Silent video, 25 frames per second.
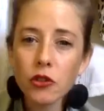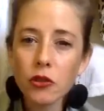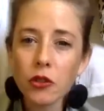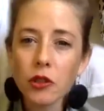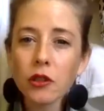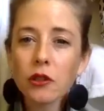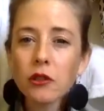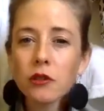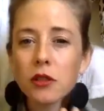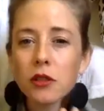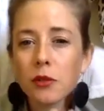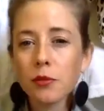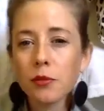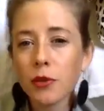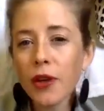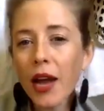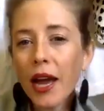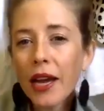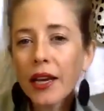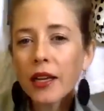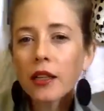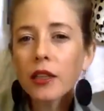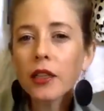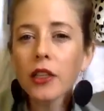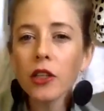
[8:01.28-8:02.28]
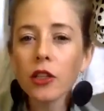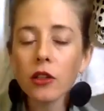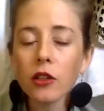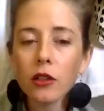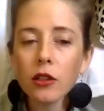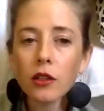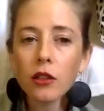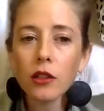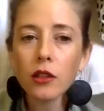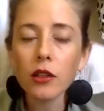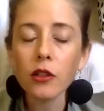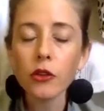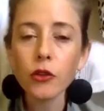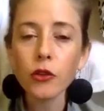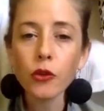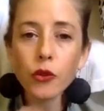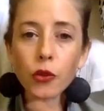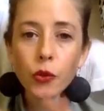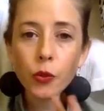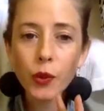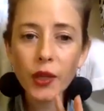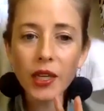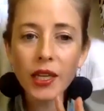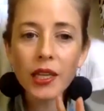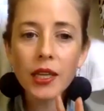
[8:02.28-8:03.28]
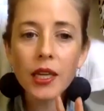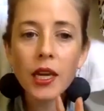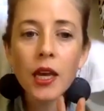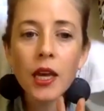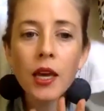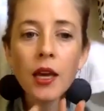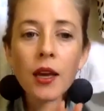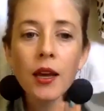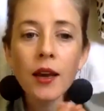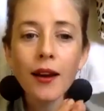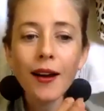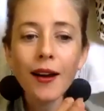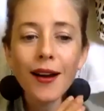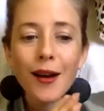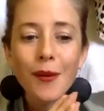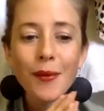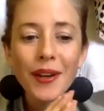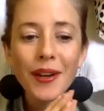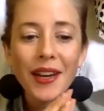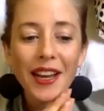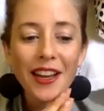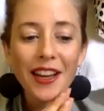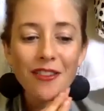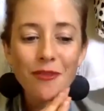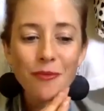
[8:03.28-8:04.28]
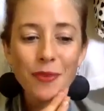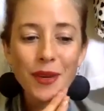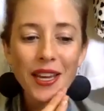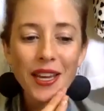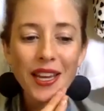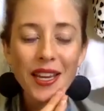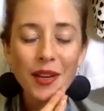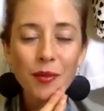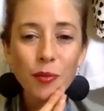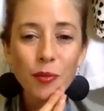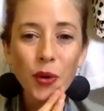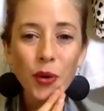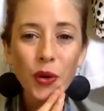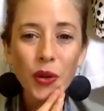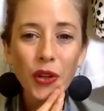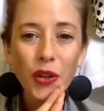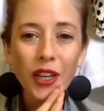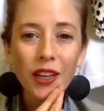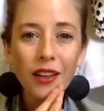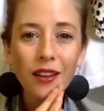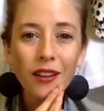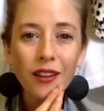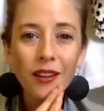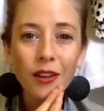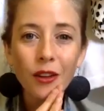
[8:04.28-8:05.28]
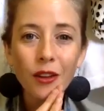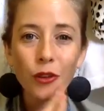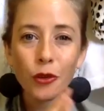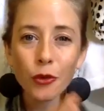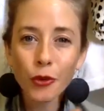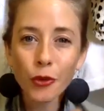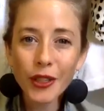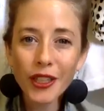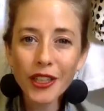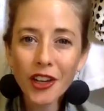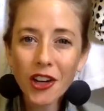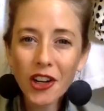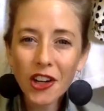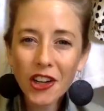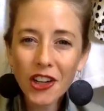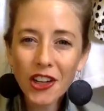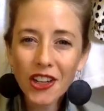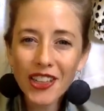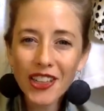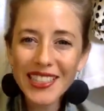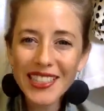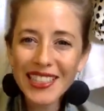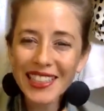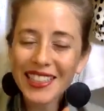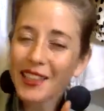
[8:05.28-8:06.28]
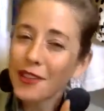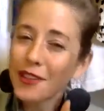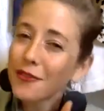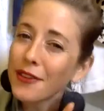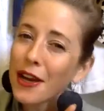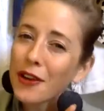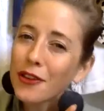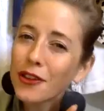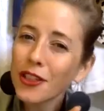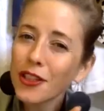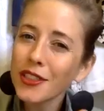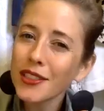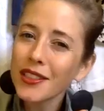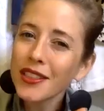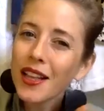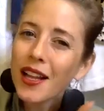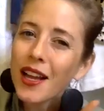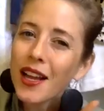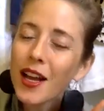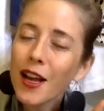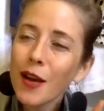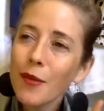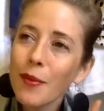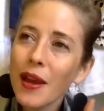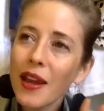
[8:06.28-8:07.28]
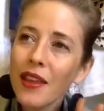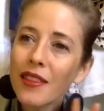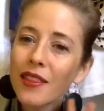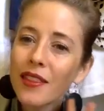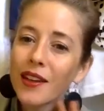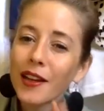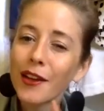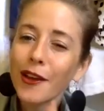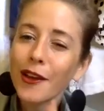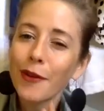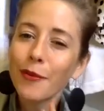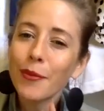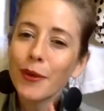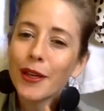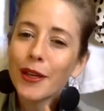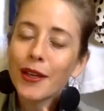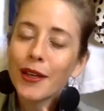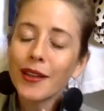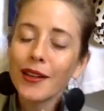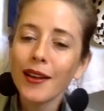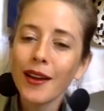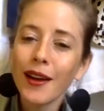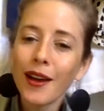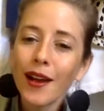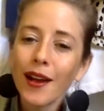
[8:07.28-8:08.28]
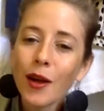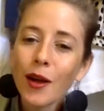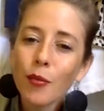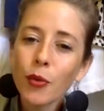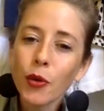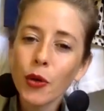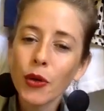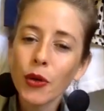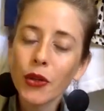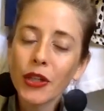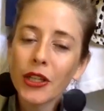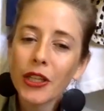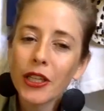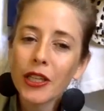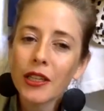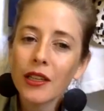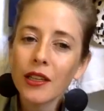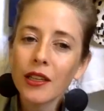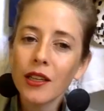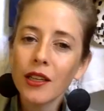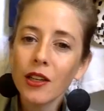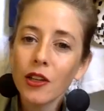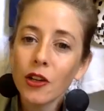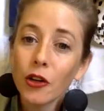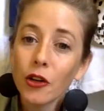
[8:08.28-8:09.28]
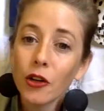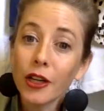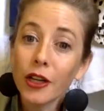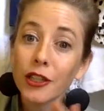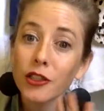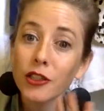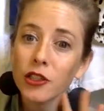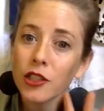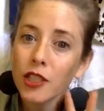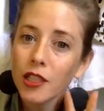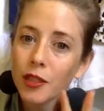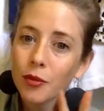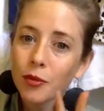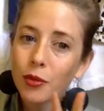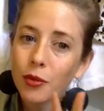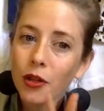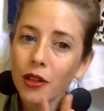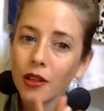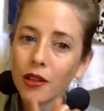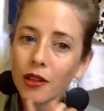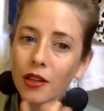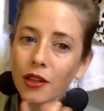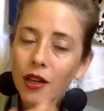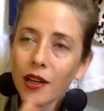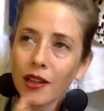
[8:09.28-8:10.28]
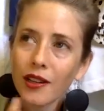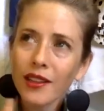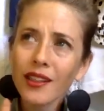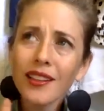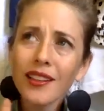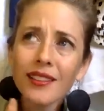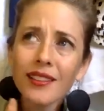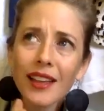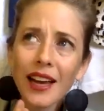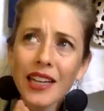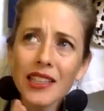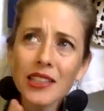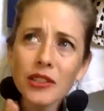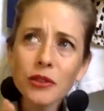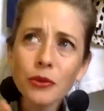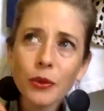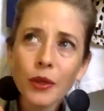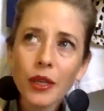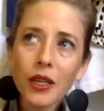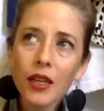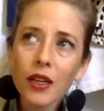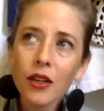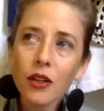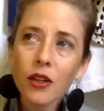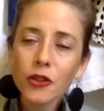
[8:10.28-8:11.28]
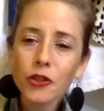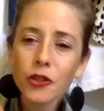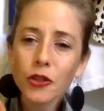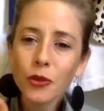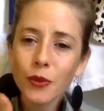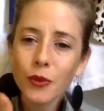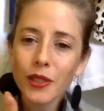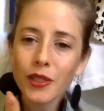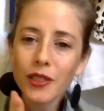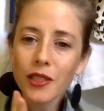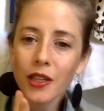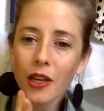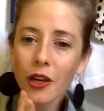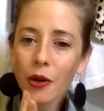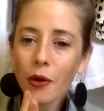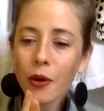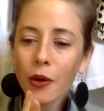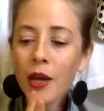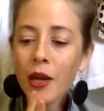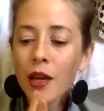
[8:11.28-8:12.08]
it sporadically or through the week. And I have been pulling 3 cards in the Founders Club. And then I have been I started pulling a card, I think last week or 2 weeks ago